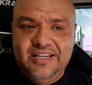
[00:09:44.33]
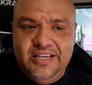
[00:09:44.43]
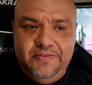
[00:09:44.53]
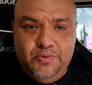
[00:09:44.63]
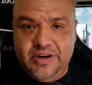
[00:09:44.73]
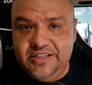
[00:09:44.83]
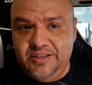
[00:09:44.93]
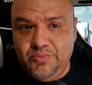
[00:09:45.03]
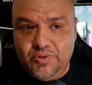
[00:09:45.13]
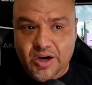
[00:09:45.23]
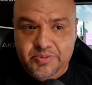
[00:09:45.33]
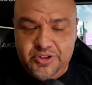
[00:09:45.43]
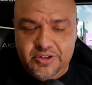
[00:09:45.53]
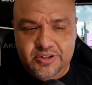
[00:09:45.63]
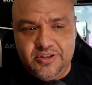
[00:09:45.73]
If you want to see more
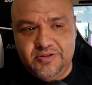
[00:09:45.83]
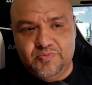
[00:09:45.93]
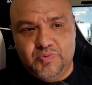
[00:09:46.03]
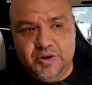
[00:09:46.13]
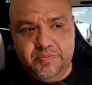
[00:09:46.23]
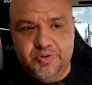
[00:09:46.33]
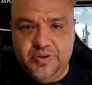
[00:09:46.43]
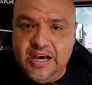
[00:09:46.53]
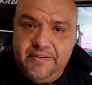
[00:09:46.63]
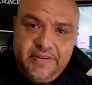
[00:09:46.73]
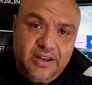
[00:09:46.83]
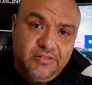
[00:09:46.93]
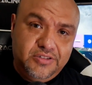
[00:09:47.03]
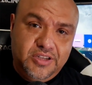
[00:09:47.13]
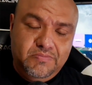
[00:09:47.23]
options, well, you have
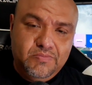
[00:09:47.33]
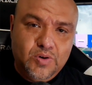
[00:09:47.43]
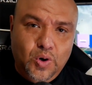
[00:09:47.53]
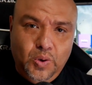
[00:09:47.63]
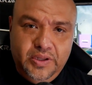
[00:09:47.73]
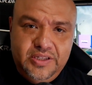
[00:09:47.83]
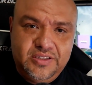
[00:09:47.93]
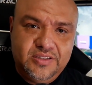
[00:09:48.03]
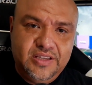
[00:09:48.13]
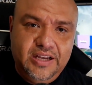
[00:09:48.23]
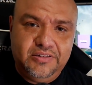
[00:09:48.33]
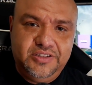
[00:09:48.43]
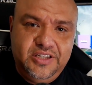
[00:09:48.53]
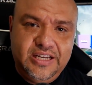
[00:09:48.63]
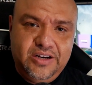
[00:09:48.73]
LG OLEDs,
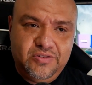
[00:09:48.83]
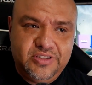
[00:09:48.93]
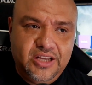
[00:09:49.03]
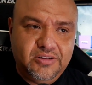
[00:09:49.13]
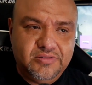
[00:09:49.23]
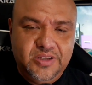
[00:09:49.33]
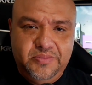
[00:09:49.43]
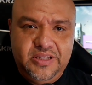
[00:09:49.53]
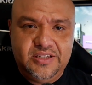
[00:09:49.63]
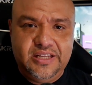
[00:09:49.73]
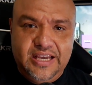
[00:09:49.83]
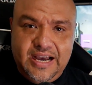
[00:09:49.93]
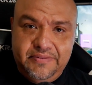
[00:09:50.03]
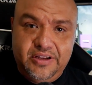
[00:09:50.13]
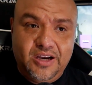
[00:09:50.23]
LG NanoCell TVs. They
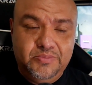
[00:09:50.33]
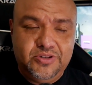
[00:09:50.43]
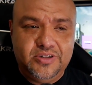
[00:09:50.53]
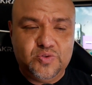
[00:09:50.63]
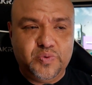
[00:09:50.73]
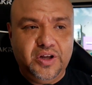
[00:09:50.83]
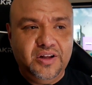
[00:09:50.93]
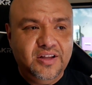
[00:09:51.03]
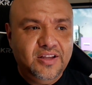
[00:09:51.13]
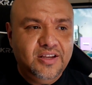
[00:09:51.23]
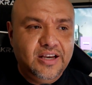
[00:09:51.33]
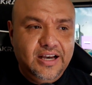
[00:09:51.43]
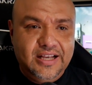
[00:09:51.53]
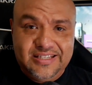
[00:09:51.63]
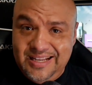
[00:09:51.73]
have that option as well.
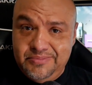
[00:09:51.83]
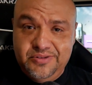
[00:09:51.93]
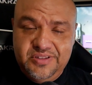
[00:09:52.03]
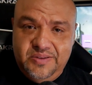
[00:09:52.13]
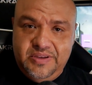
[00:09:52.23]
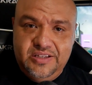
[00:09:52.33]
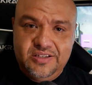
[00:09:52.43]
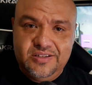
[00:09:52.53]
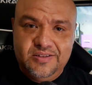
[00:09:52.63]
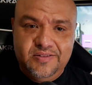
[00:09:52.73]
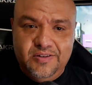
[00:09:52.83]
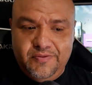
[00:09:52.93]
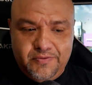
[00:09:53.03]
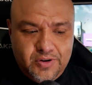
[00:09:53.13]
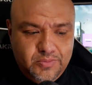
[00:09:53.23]
Samsung TVs
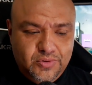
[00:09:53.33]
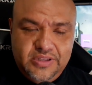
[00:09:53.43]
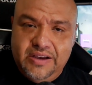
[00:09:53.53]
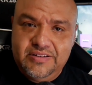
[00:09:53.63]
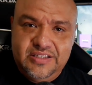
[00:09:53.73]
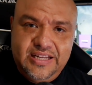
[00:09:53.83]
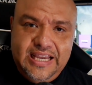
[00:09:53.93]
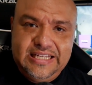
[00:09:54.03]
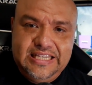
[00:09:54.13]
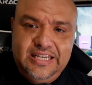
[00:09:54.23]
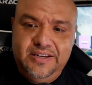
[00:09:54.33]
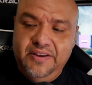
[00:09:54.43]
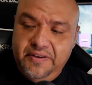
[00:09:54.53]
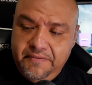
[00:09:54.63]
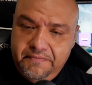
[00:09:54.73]
from 2018,
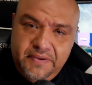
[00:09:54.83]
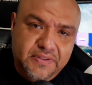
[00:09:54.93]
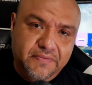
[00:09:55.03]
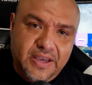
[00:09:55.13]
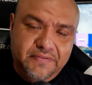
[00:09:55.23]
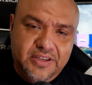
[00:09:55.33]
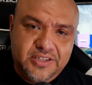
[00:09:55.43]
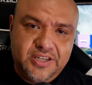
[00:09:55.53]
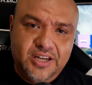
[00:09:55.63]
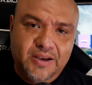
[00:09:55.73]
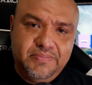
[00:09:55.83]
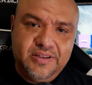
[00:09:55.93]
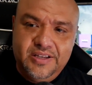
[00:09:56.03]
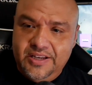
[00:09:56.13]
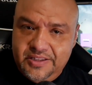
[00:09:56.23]
55-inch and up.
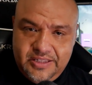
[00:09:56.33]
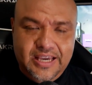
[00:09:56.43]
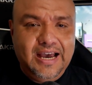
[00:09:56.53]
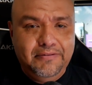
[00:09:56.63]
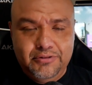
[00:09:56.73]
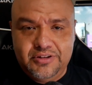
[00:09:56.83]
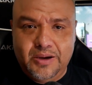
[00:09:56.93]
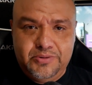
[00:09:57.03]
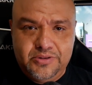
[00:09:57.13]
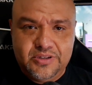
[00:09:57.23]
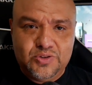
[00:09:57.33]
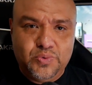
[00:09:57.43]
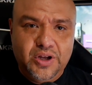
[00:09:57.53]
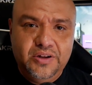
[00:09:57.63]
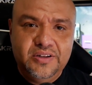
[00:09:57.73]
They have those options as
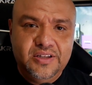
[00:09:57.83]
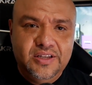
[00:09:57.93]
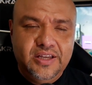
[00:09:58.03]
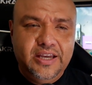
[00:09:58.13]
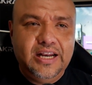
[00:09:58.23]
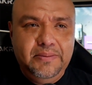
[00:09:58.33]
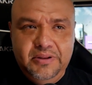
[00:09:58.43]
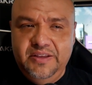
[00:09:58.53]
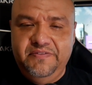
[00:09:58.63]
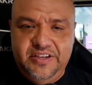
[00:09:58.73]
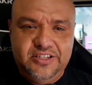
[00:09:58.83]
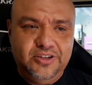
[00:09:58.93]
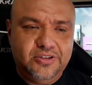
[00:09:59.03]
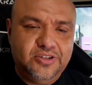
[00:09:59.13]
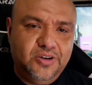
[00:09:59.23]
well. and I believe
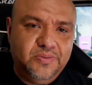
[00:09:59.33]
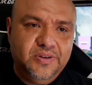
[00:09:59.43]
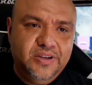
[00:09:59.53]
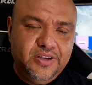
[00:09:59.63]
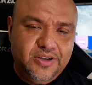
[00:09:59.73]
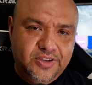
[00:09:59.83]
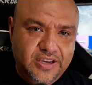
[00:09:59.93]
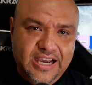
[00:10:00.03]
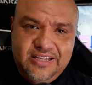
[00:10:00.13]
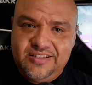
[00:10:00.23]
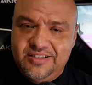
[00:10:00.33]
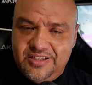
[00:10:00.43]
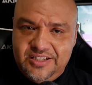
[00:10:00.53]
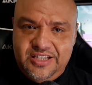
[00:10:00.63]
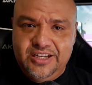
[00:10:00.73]
Vizio. So you guys
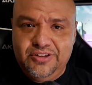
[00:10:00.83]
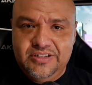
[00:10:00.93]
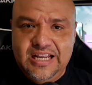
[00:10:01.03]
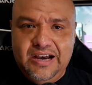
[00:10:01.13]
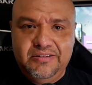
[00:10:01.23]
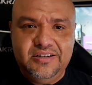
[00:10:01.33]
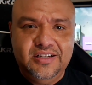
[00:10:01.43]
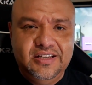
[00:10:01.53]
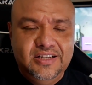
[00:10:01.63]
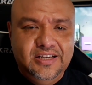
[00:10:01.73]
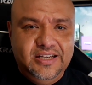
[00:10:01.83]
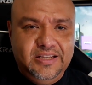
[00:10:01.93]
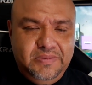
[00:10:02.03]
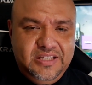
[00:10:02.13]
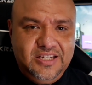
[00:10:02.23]
check those out. In
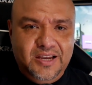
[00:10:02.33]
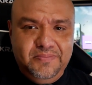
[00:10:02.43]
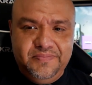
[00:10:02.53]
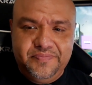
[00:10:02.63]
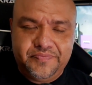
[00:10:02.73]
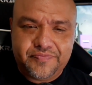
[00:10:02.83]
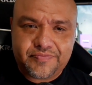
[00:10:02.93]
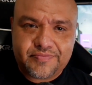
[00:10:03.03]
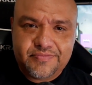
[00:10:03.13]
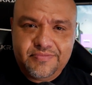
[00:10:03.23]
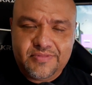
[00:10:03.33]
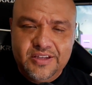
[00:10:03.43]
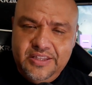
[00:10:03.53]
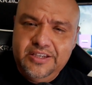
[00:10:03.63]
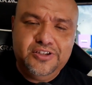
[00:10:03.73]
the meantime,
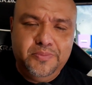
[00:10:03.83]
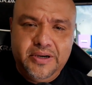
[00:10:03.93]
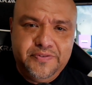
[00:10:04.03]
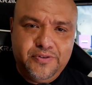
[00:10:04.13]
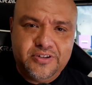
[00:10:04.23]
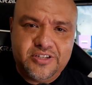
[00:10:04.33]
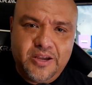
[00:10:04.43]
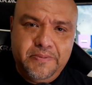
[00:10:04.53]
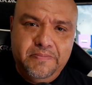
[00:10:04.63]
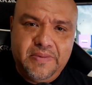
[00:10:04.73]
thank you so much for stopping